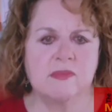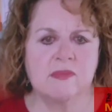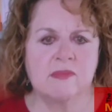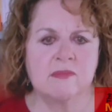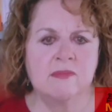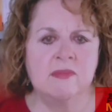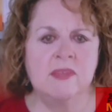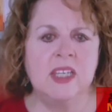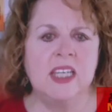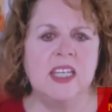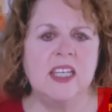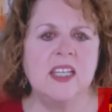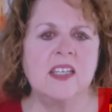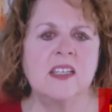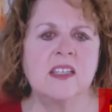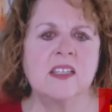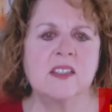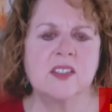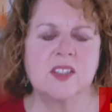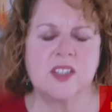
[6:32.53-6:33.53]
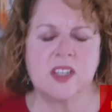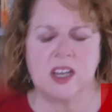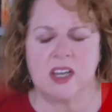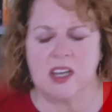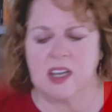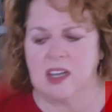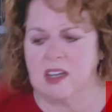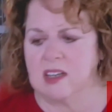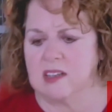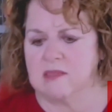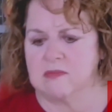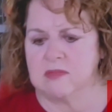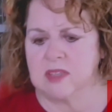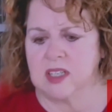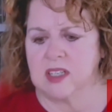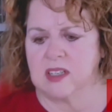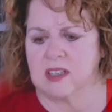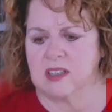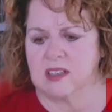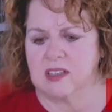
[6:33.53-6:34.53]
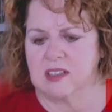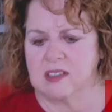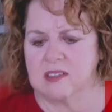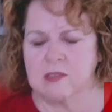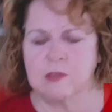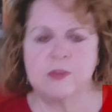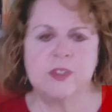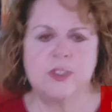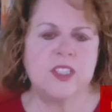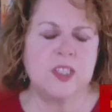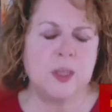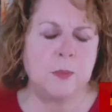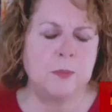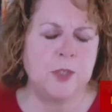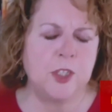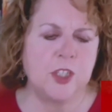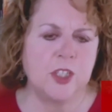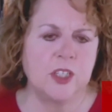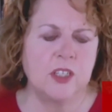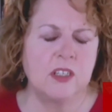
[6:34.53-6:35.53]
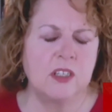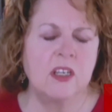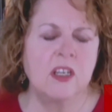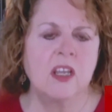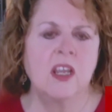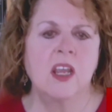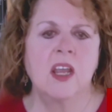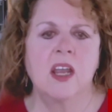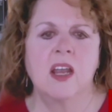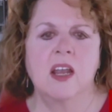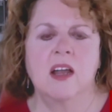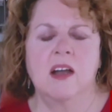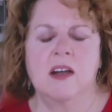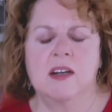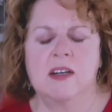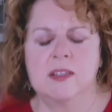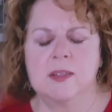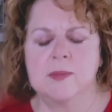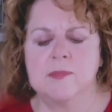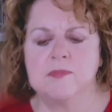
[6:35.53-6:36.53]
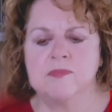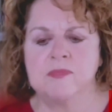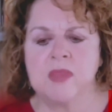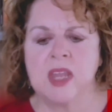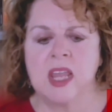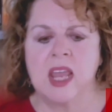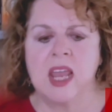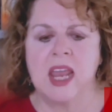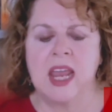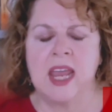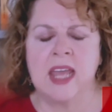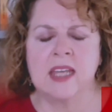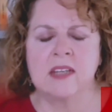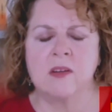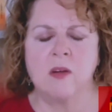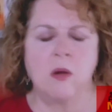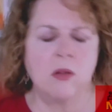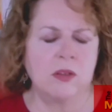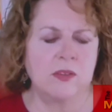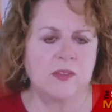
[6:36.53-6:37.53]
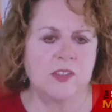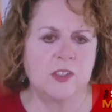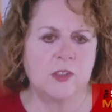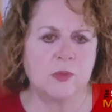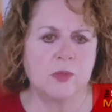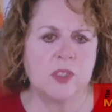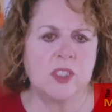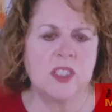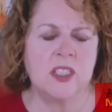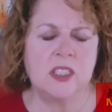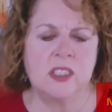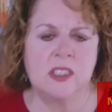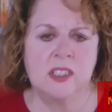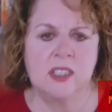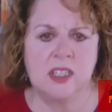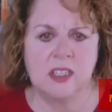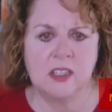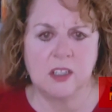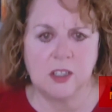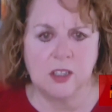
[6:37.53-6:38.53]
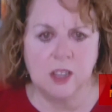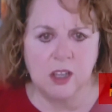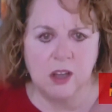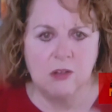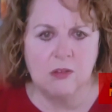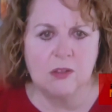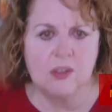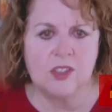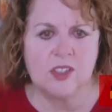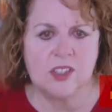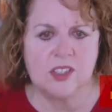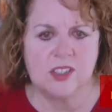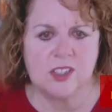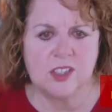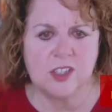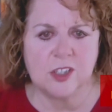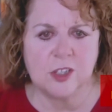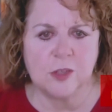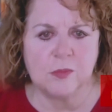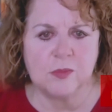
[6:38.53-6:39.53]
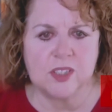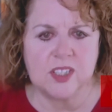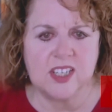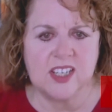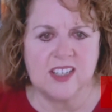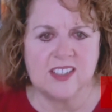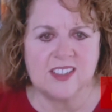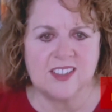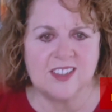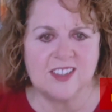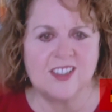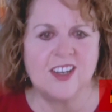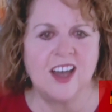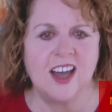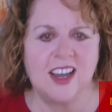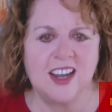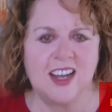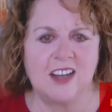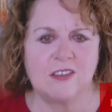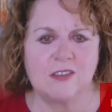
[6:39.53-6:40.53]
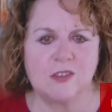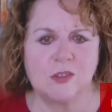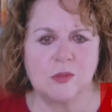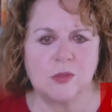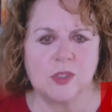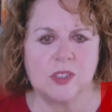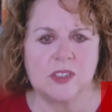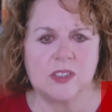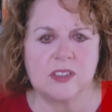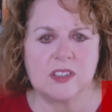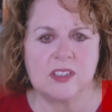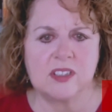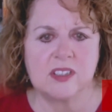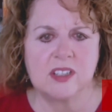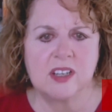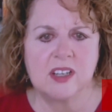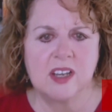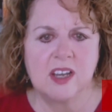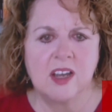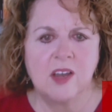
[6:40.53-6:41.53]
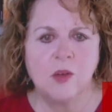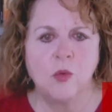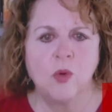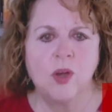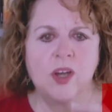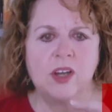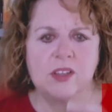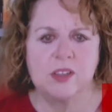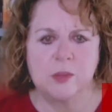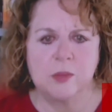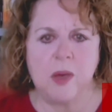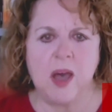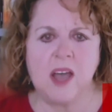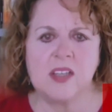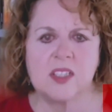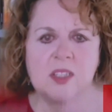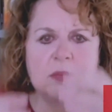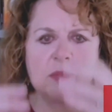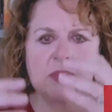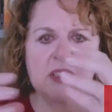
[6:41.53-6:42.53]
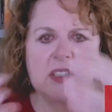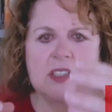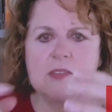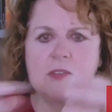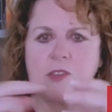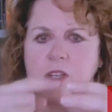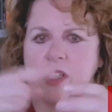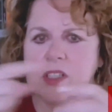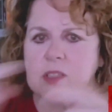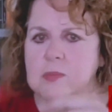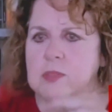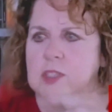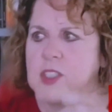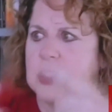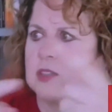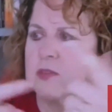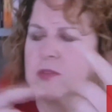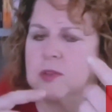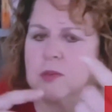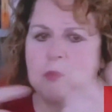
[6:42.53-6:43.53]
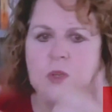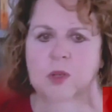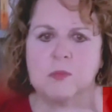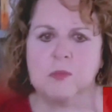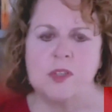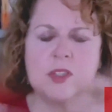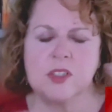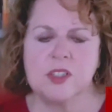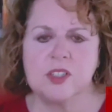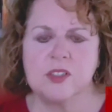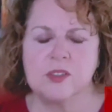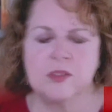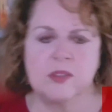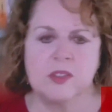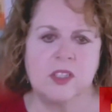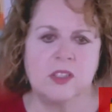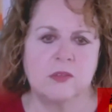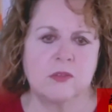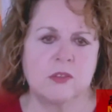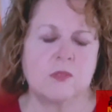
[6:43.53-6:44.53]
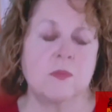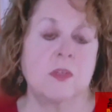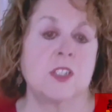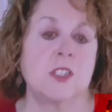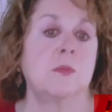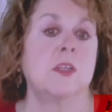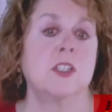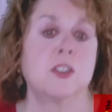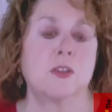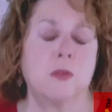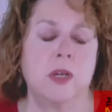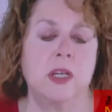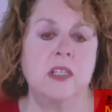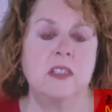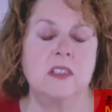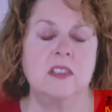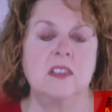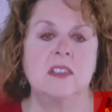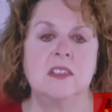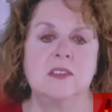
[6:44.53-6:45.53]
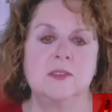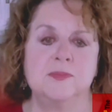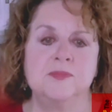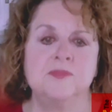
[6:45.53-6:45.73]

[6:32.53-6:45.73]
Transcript: meetings, uh, uh, a reception, um, and all of this was in closed circumstances, not outdoors where the possibility of transmission from one person to another was much much greater. Senator